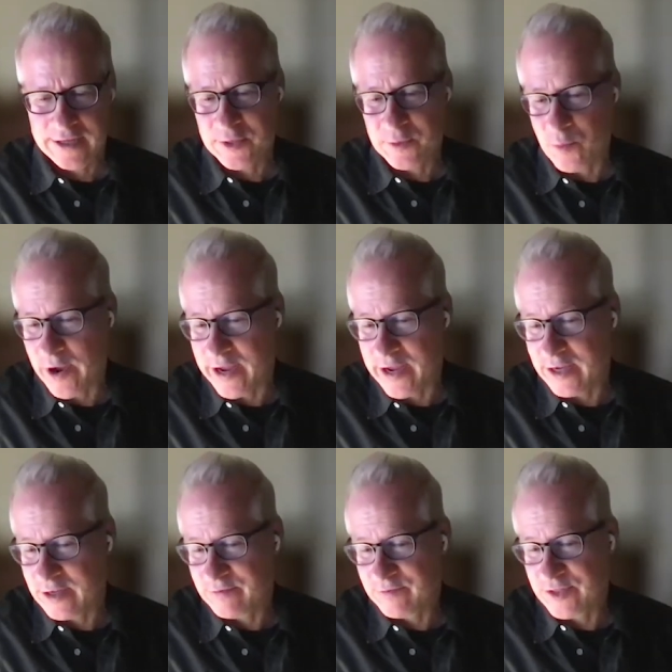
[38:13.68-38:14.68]
as a
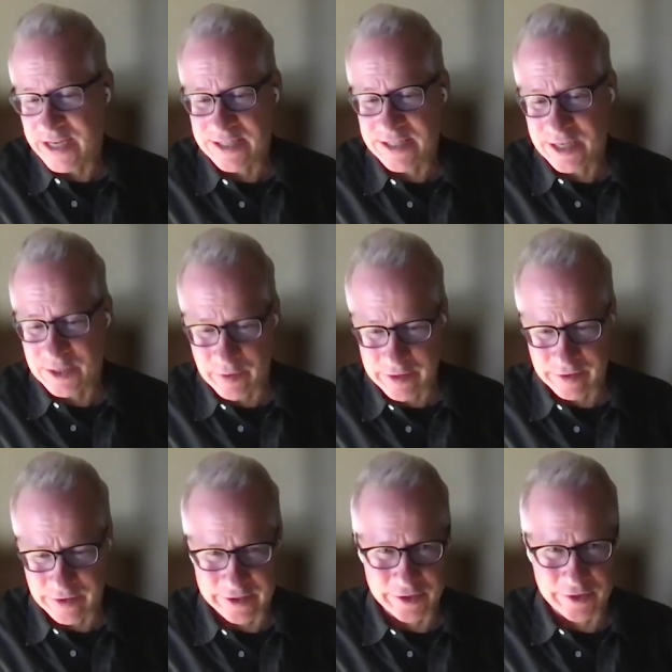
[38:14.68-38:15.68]
way of testing
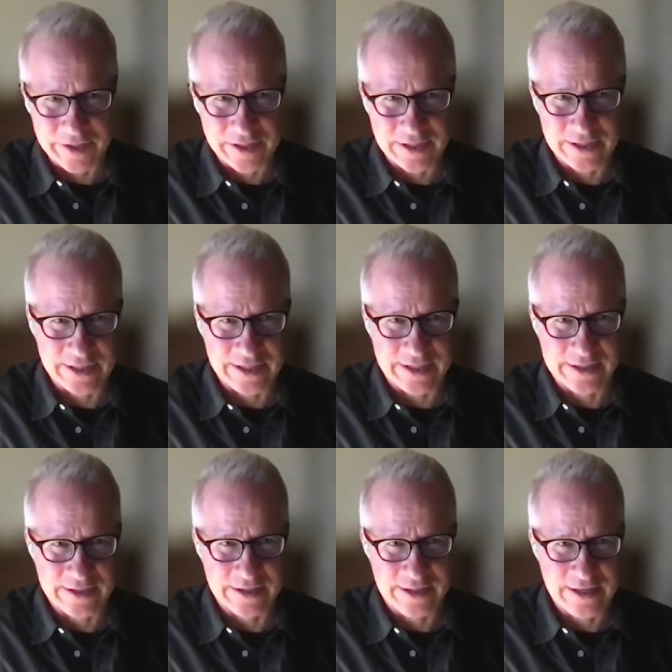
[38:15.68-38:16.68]
whether they're interested
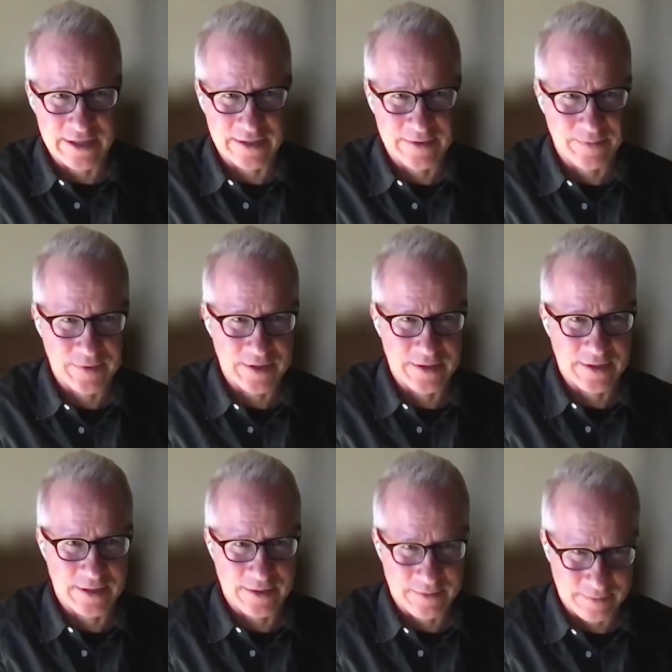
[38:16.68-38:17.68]
in the
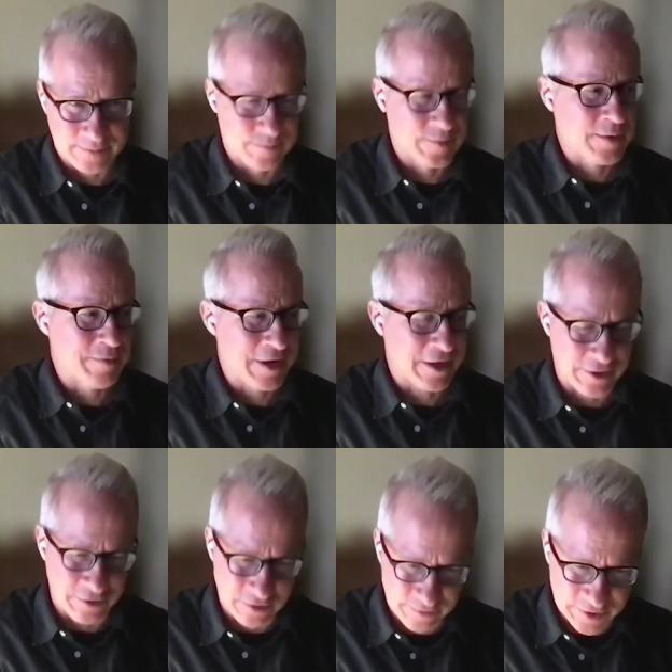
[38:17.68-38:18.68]
uh,
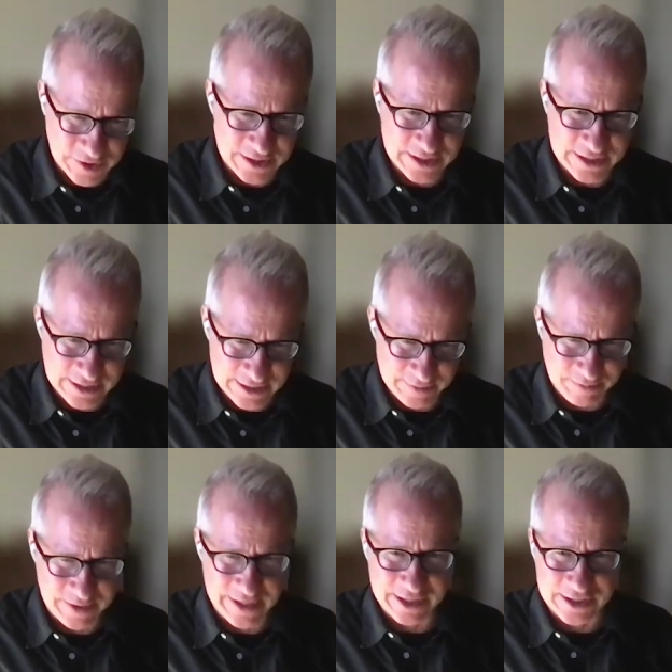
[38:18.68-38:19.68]
American
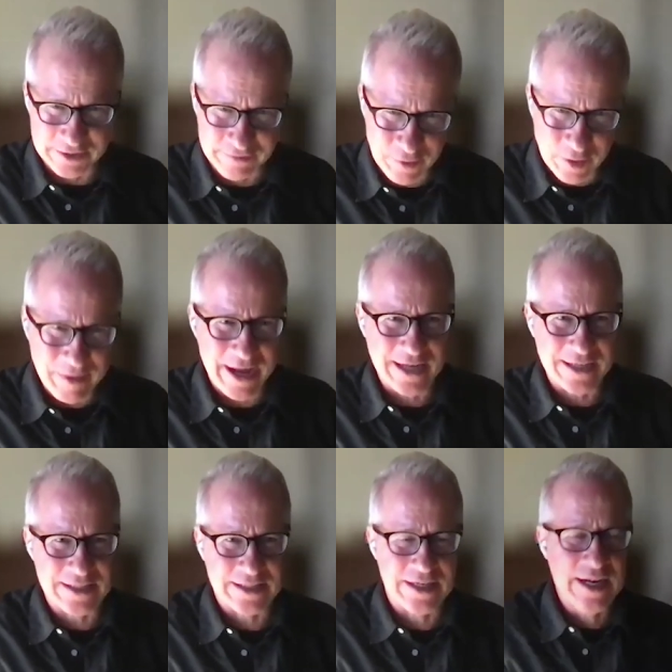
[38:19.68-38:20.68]
university PhD
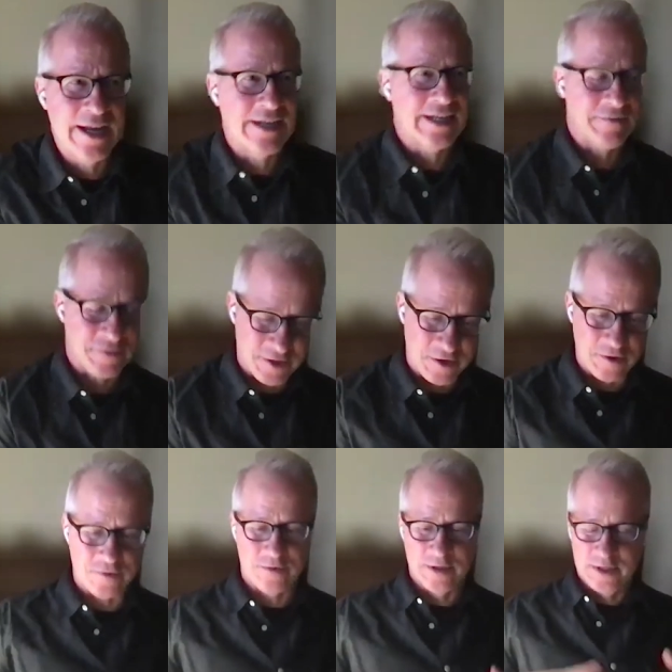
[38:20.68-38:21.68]
format, and, and if
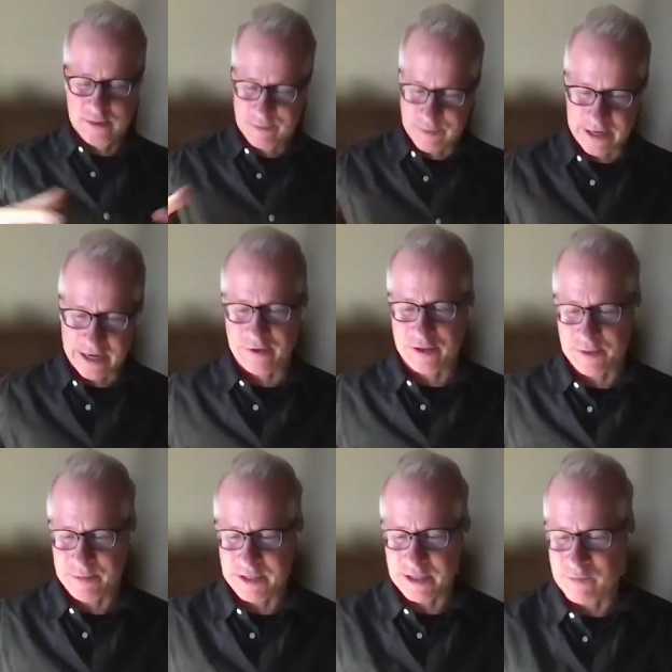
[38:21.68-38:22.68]
so, how
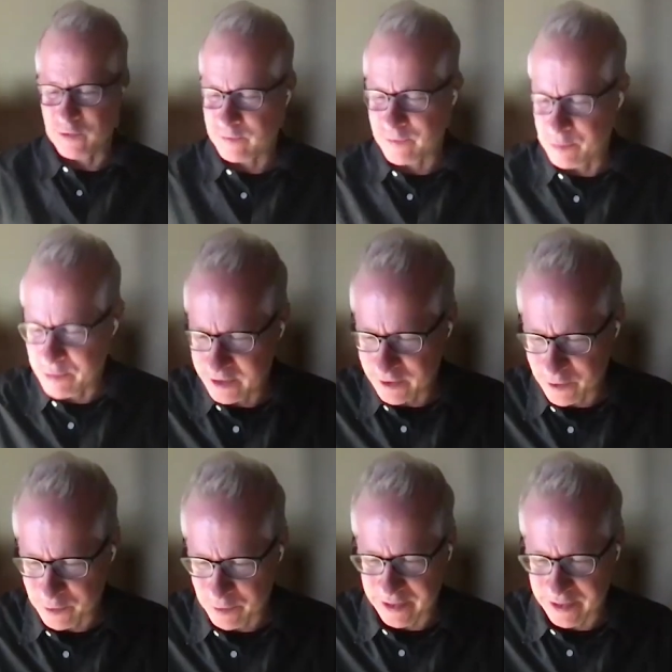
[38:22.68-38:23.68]
to become more
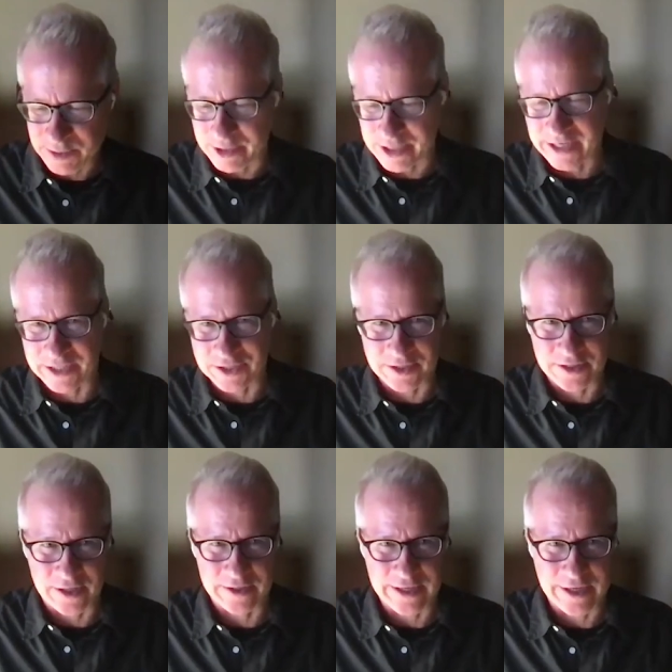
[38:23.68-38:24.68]
familiar with what the
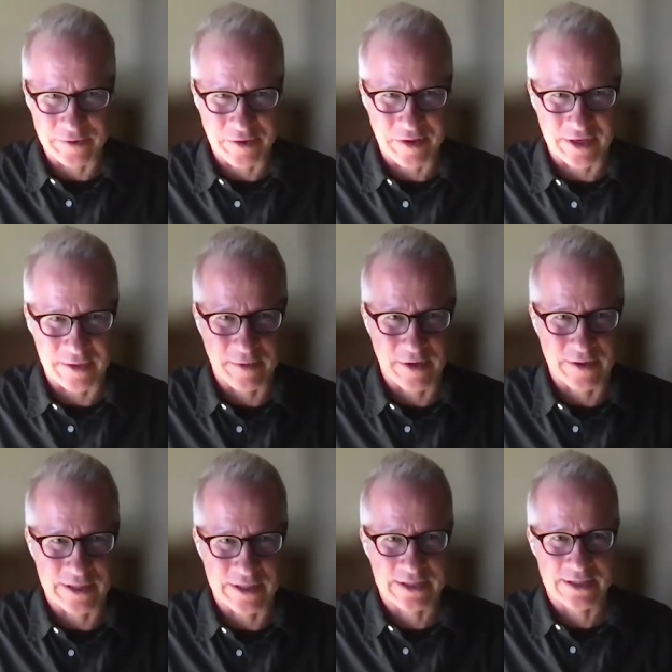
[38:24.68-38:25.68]
expectations are and how to think
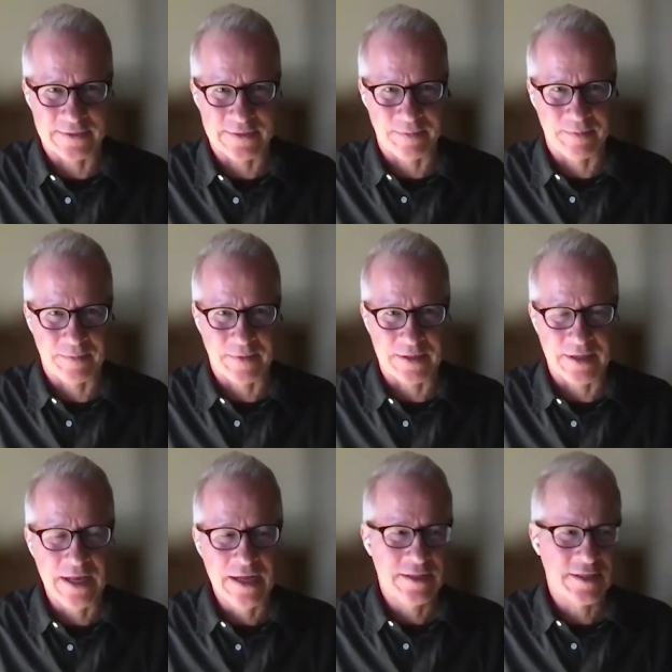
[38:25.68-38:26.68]
about it. Um,
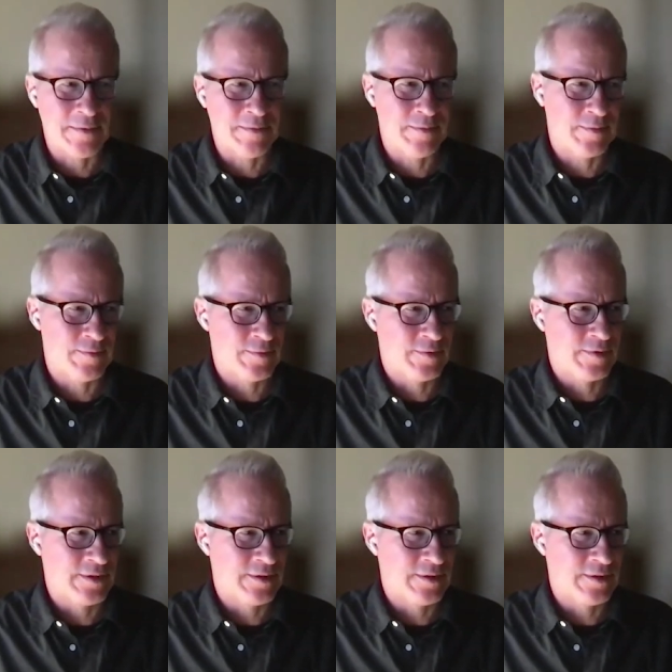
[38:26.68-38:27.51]
uh, some